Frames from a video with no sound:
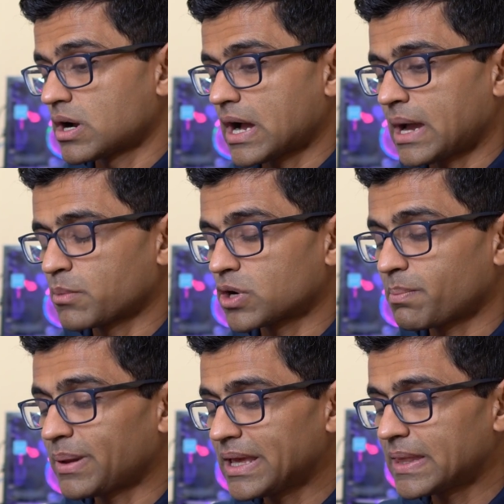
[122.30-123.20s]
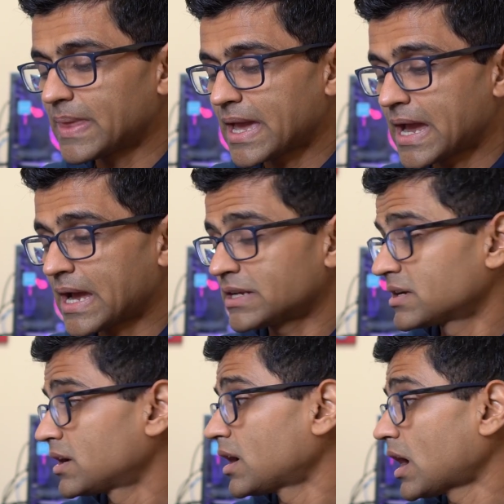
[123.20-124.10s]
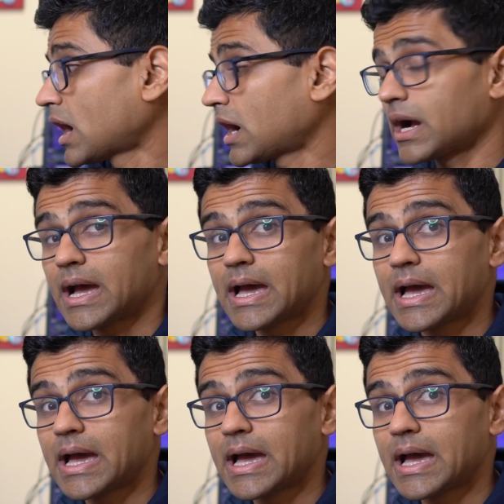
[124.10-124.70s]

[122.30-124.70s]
I'm going to play that. Uh,